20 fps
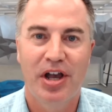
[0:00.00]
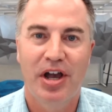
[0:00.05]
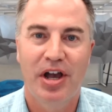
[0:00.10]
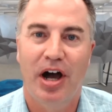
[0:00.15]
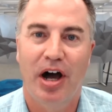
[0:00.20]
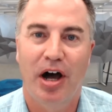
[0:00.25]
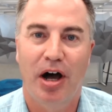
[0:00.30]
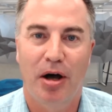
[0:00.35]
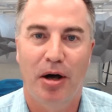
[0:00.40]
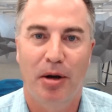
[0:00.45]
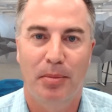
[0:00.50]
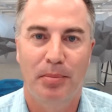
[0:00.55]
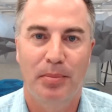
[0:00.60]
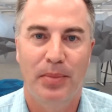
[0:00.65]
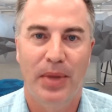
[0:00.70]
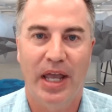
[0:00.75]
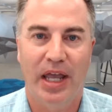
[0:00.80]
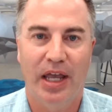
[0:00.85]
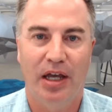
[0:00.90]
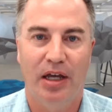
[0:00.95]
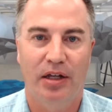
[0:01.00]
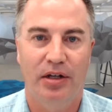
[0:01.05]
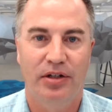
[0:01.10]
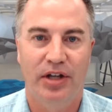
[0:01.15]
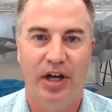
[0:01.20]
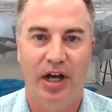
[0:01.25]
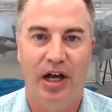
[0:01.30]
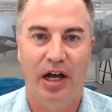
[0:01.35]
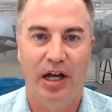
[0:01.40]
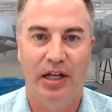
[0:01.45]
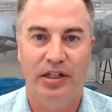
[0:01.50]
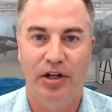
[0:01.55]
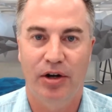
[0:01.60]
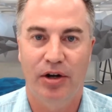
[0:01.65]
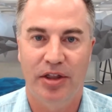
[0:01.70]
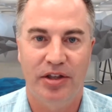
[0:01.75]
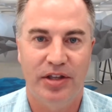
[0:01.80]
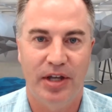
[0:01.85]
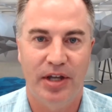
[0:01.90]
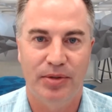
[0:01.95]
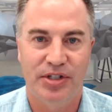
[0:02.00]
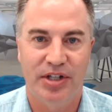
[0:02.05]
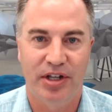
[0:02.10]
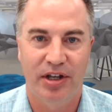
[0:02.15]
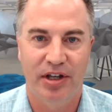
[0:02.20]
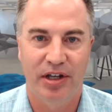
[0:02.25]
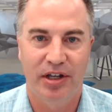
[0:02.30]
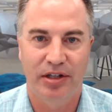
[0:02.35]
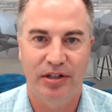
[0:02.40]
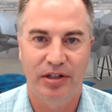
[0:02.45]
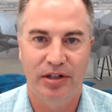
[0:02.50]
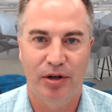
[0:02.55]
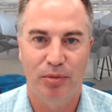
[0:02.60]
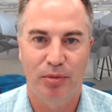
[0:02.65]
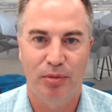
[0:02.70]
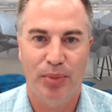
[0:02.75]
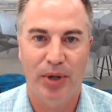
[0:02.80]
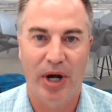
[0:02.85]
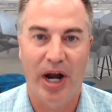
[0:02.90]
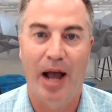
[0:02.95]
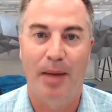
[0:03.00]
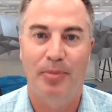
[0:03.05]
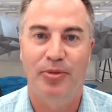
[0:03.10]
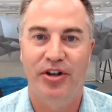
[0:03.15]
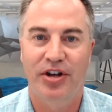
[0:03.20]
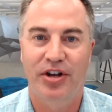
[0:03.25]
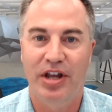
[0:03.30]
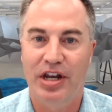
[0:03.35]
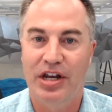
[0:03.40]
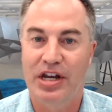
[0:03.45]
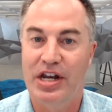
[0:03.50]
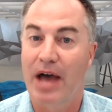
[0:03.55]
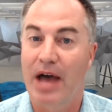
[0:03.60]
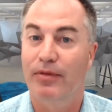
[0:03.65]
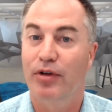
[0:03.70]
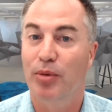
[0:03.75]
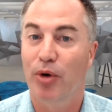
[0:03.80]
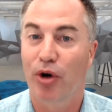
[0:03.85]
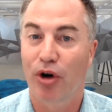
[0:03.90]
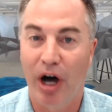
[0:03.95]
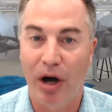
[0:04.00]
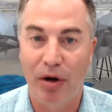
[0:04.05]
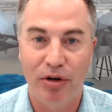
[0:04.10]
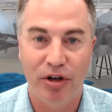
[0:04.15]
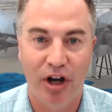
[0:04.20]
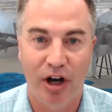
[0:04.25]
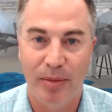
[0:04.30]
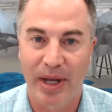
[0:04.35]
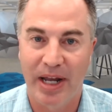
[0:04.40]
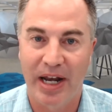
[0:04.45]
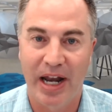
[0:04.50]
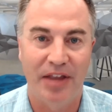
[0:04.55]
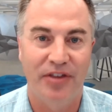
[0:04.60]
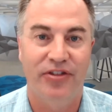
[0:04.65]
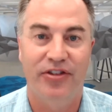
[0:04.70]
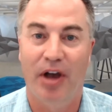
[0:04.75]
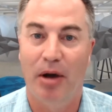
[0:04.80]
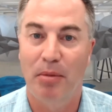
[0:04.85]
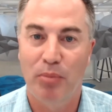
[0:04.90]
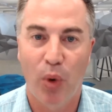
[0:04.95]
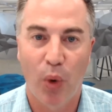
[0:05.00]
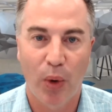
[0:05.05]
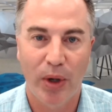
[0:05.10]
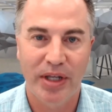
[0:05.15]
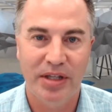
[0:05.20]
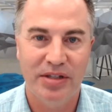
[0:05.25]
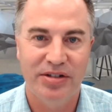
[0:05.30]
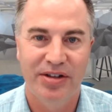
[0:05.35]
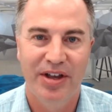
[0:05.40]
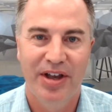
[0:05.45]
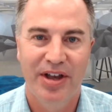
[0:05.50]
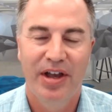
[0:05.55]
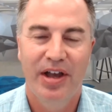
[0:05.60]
Um, and, uh, you know, I think that was a, you know, perhaps an inevitable outcome at, at some point.